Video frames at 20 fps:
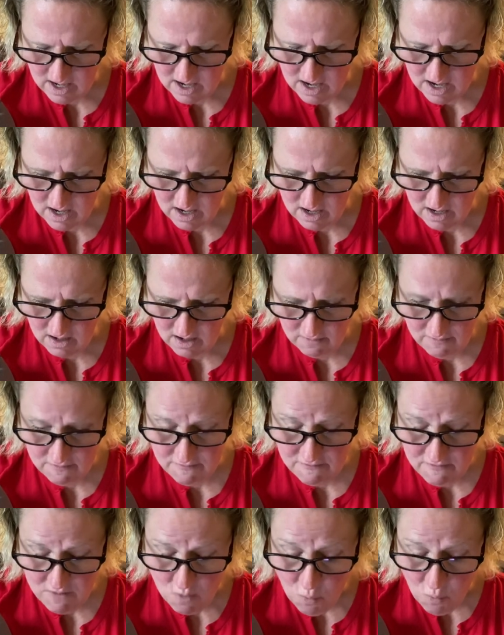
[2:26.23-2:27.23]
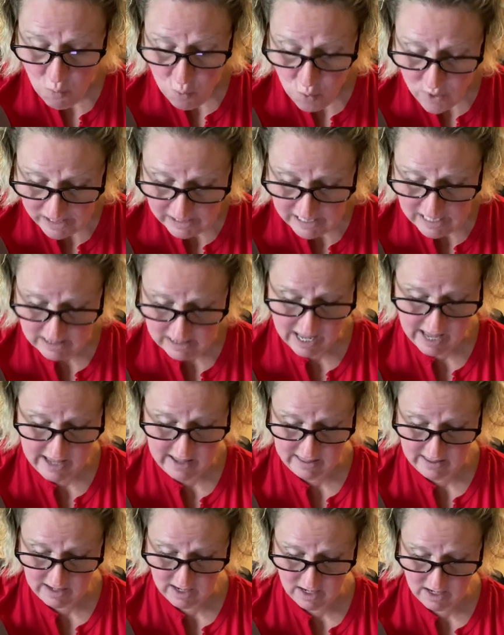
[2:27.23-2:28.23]
a really
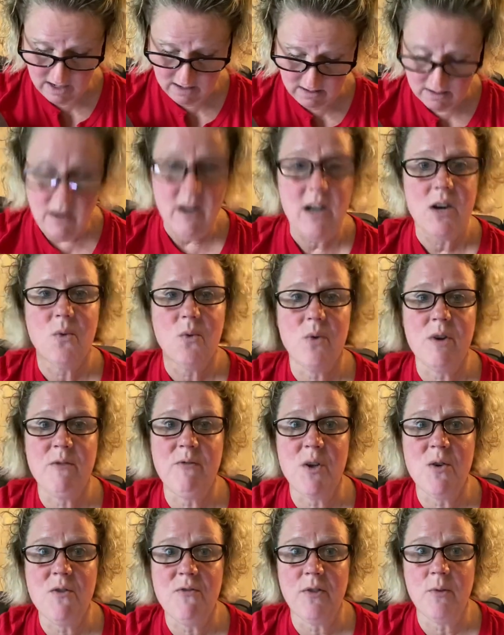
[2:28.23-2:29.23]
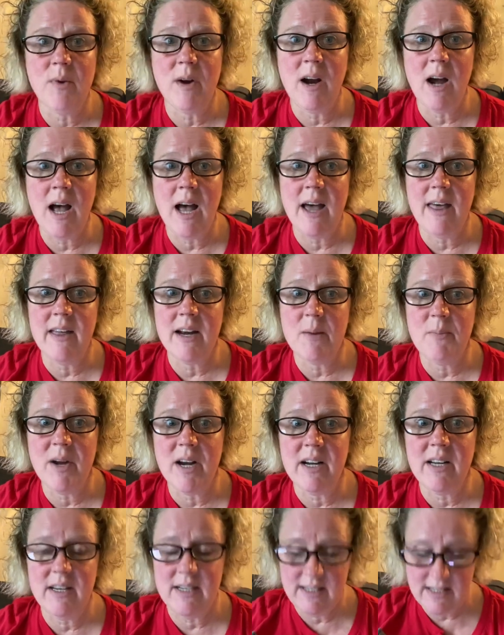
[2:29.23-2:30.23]
lengthy review from a guy that I'm
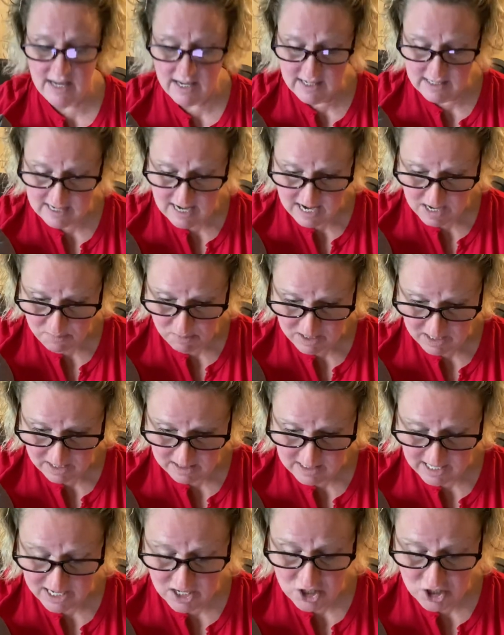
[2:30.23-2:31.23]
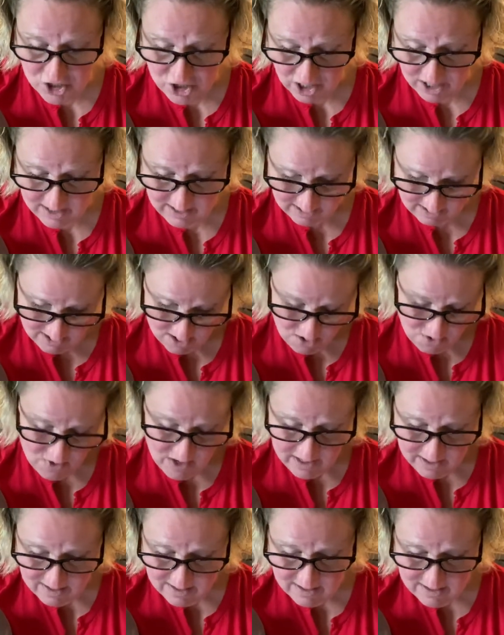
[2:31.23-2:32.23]
not going to say his name because I just
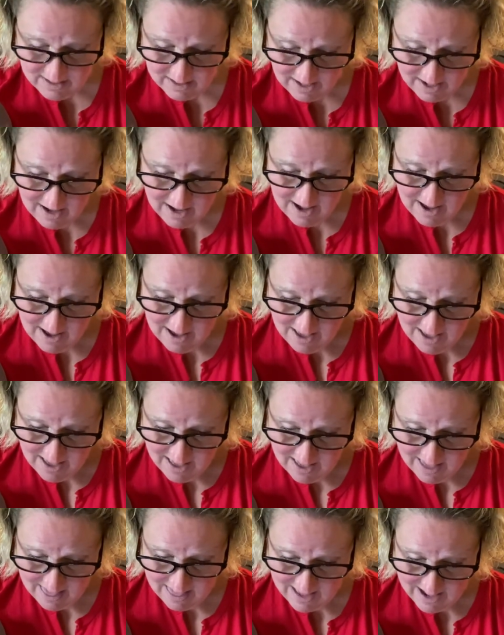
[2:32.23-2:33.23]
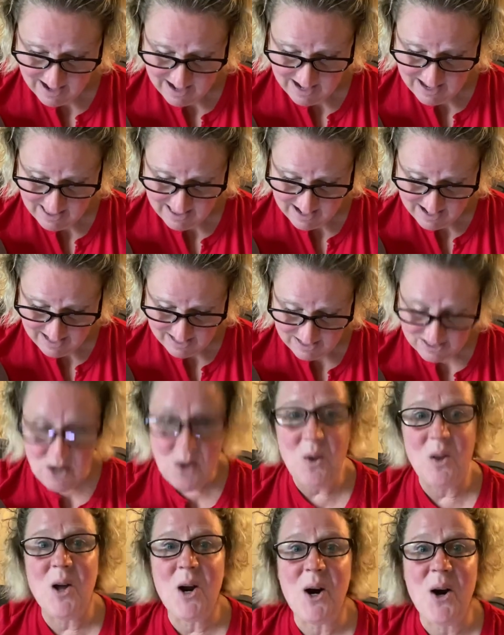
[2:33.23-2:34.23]
noticed that it is
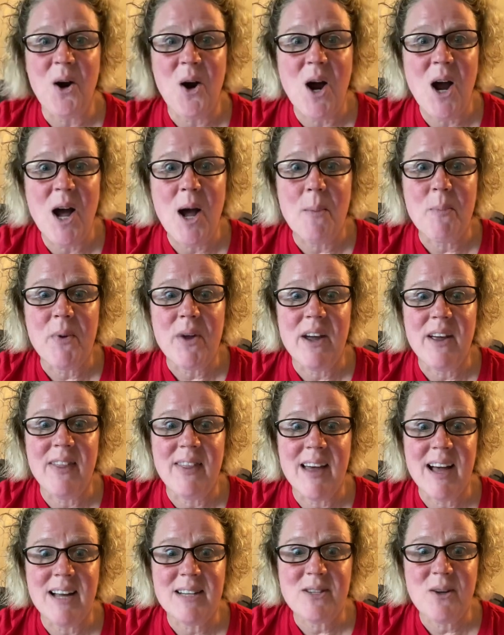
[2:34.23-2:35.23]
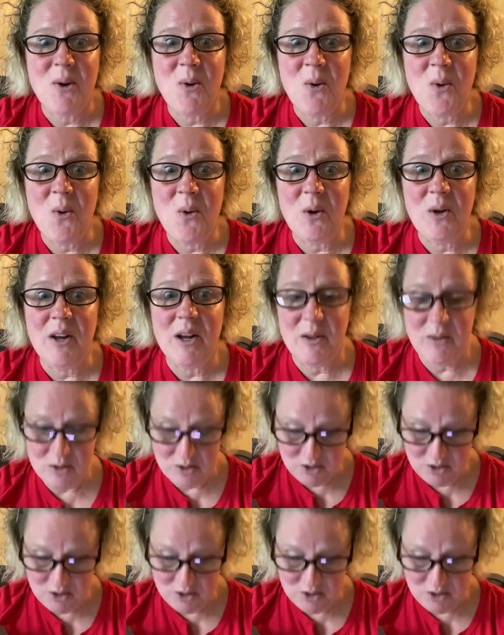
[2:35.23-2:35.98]
no longer up, and that's a whole nother